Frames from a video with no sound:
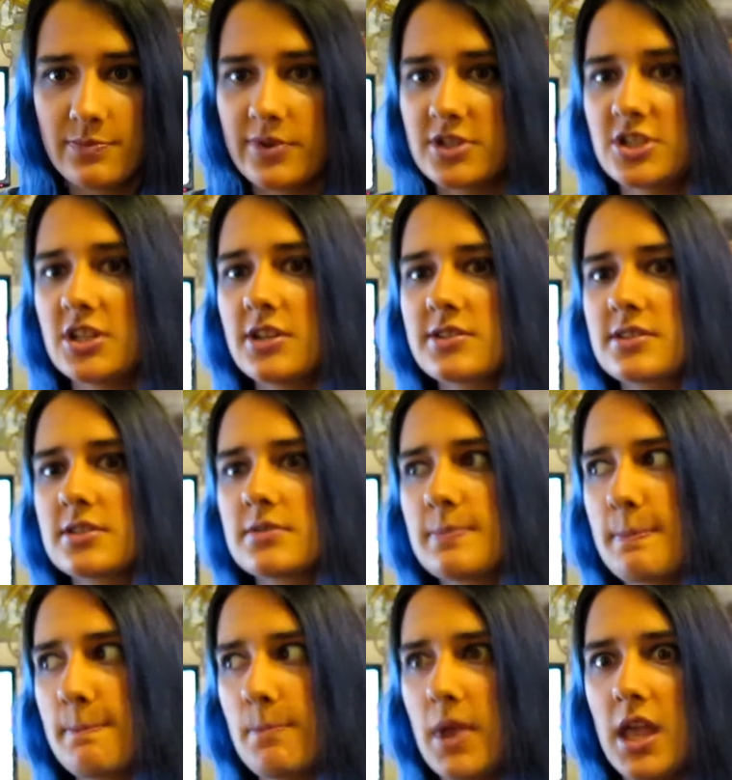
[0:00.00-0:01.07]
but she doesn't
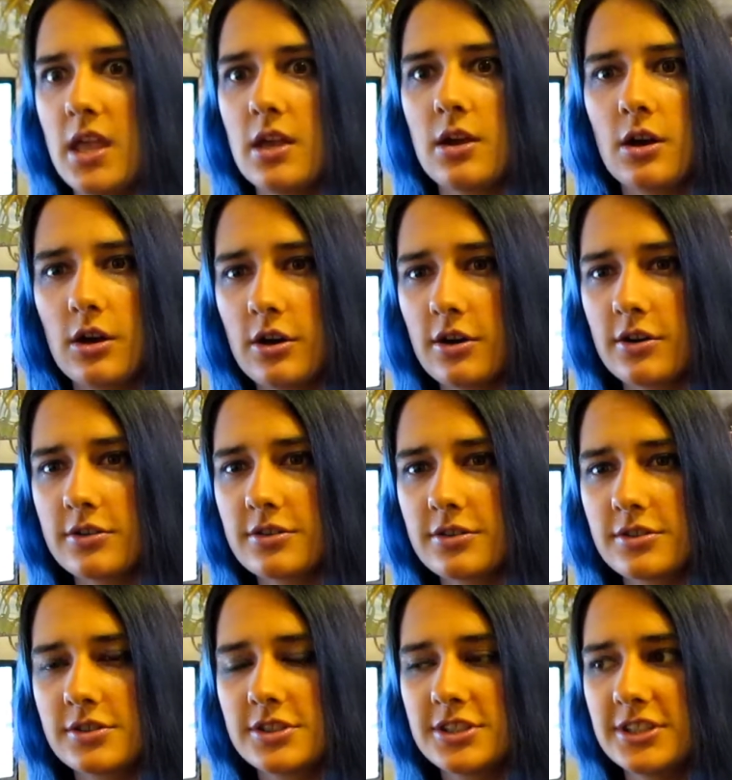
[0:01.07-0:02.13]
make art.
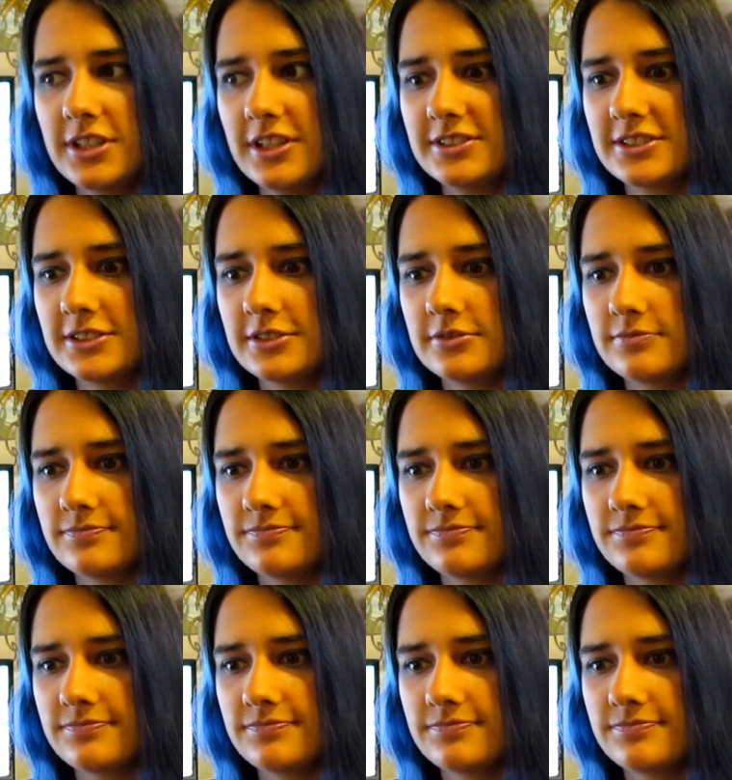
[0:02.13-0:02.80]
She doesn't,